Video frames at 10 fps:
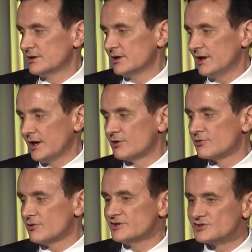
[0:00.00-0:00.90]

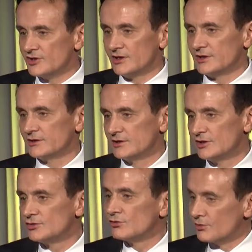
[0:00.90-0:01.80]
encouraged her
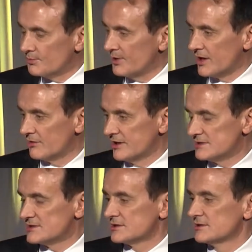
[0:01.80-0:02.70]
to go to
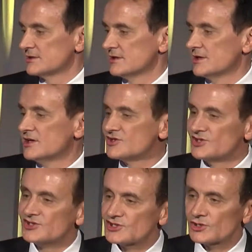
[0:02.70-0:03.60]
Paris. She
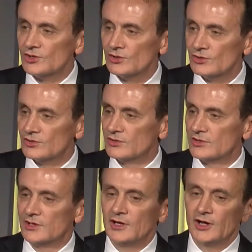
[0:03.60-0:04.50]
saw
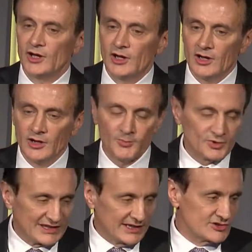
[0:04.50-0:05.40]
her
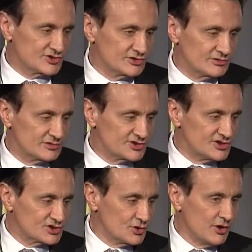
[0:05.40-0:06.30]
potential, she
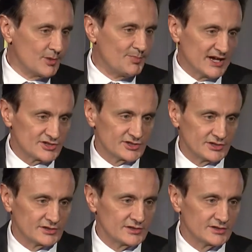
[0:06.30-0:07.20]
saw her
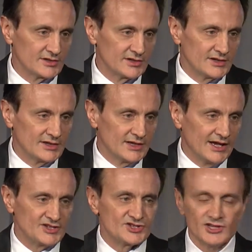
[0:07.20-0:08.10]
passion,
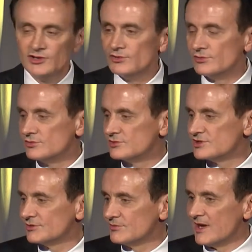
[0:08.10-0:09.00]
and she knew
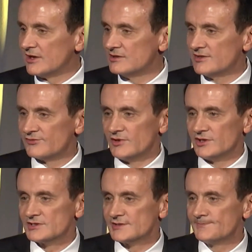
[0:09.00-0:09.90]
she would make a
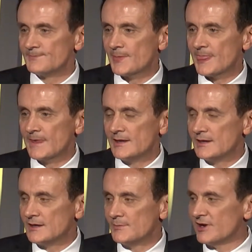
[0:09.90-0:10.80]
difference.
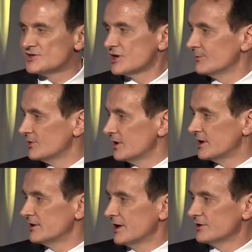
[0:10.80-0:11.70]

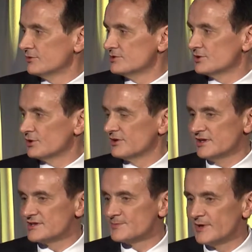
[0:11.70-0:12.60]
Bahija, I know you know
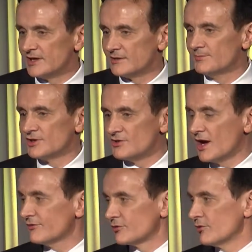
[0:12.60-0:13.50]
this, but you
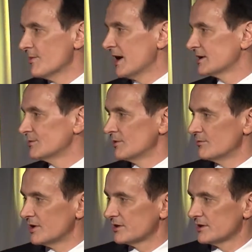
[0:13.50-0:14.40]
have a remarkable
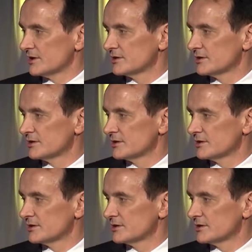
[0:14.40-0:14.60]
mother.